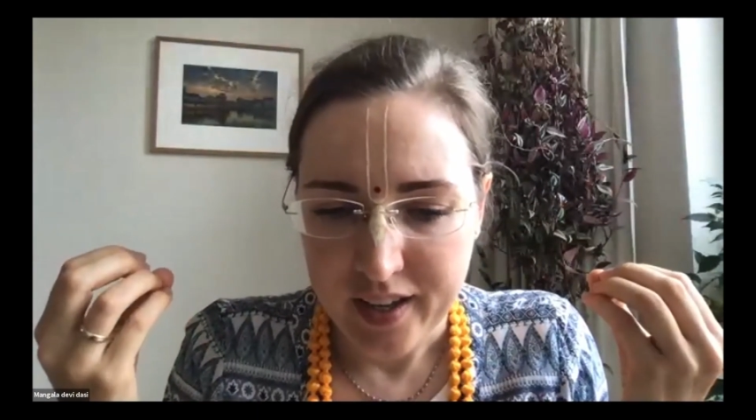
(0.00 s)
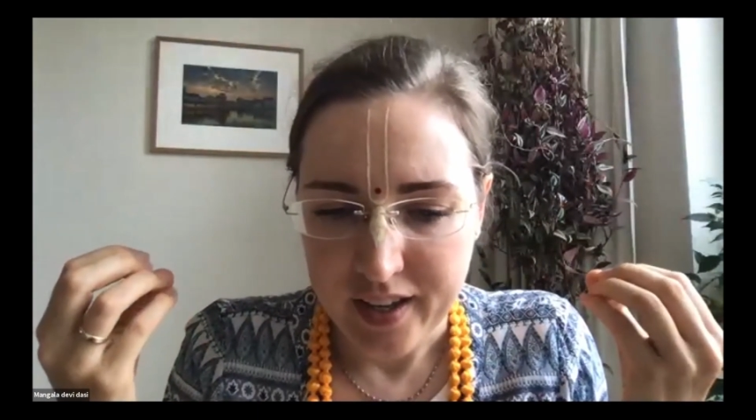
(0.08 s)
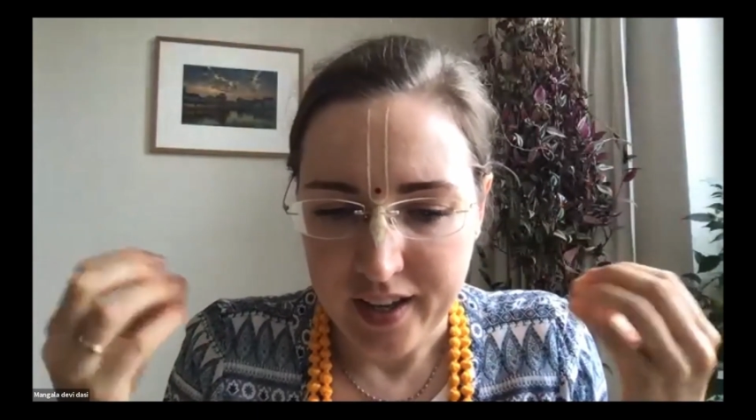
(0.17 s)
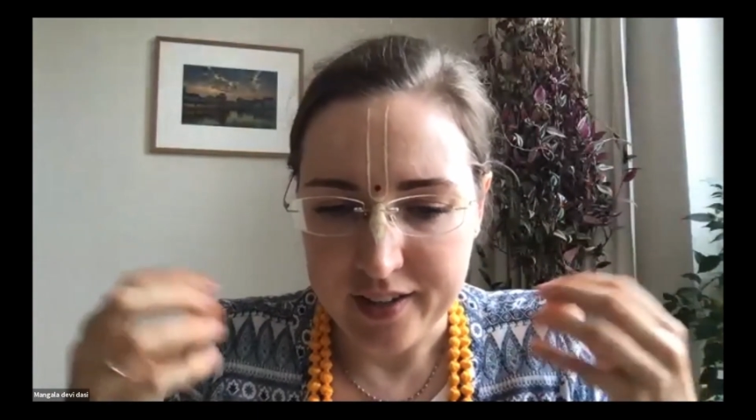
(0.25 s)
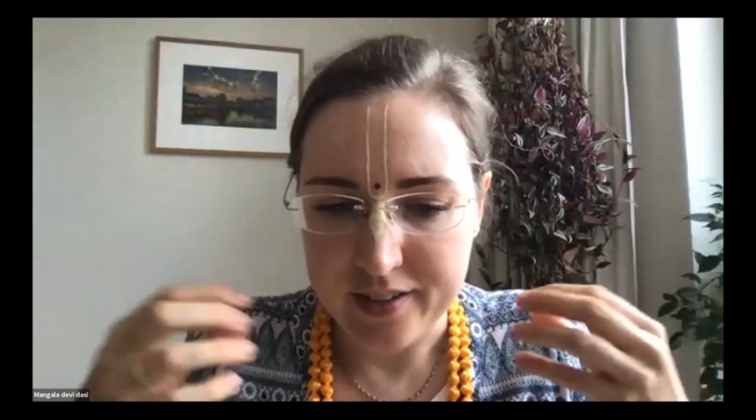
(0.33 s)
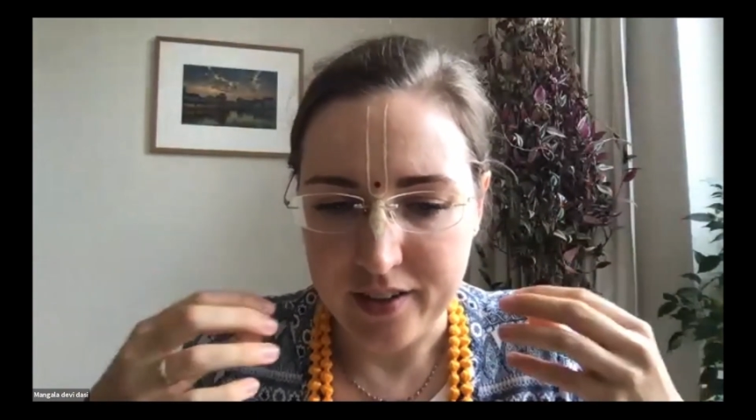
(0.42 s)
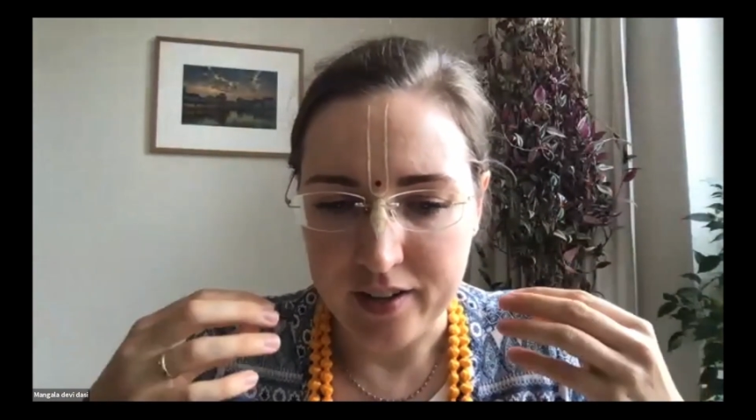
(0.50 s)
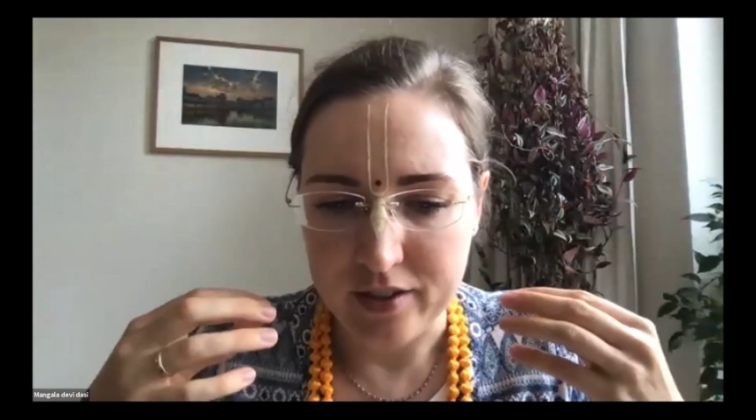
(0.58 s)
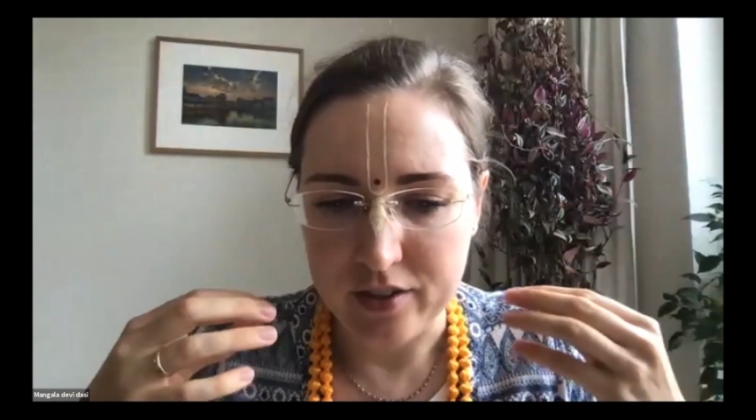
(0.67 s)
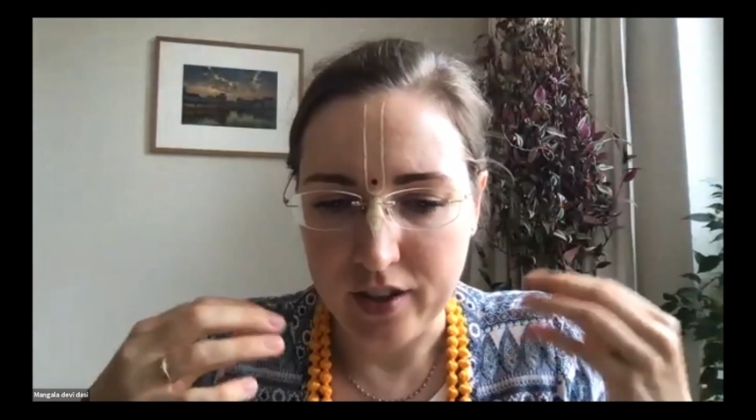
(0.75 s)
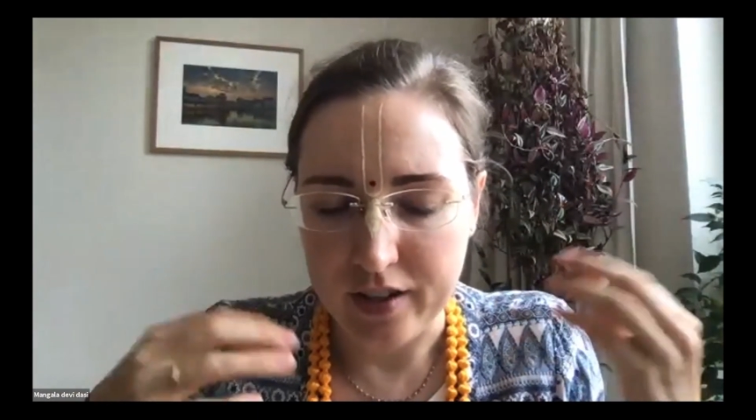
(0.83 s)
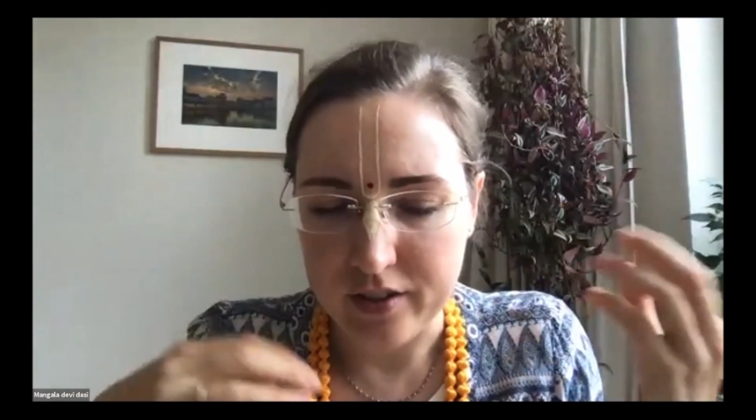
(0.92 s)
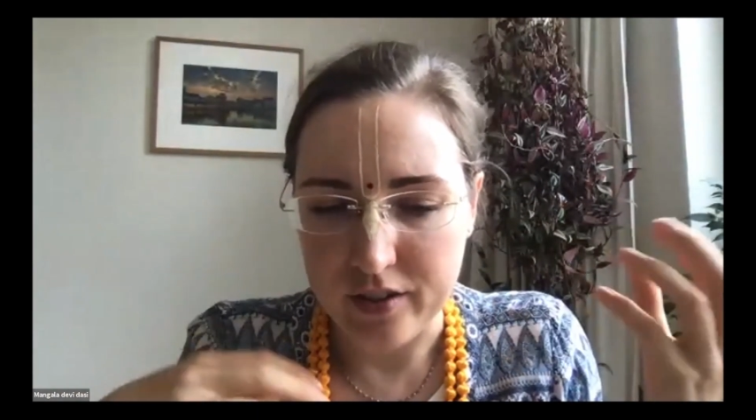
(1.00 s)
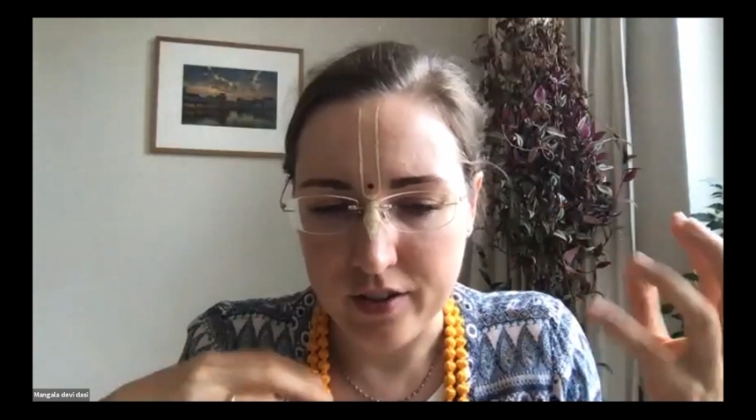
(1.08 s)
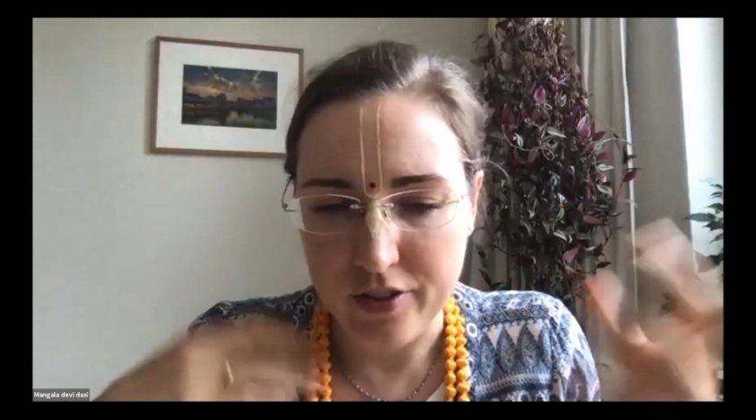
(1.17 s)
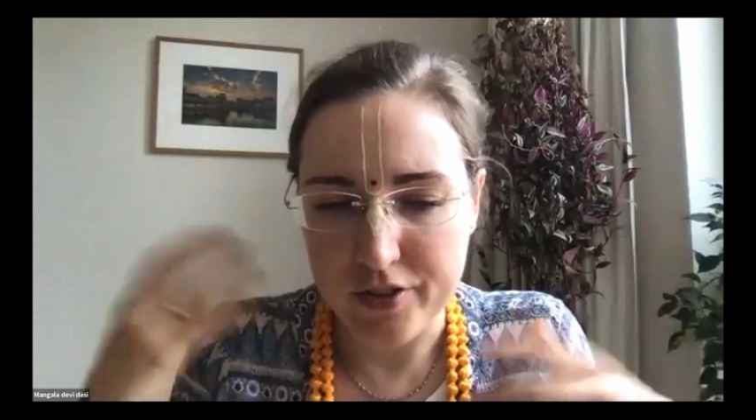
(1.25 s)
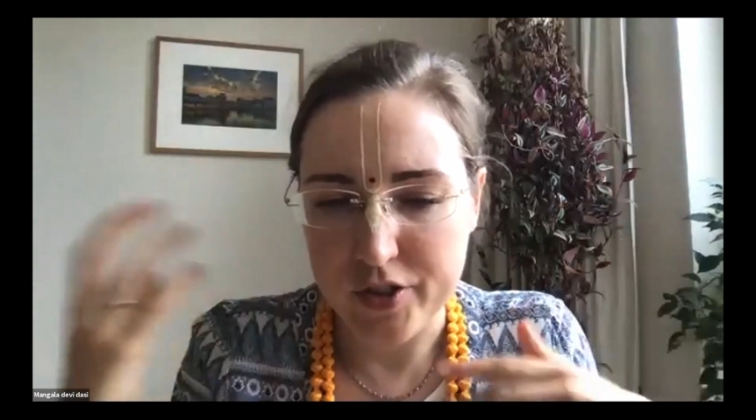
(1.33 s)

the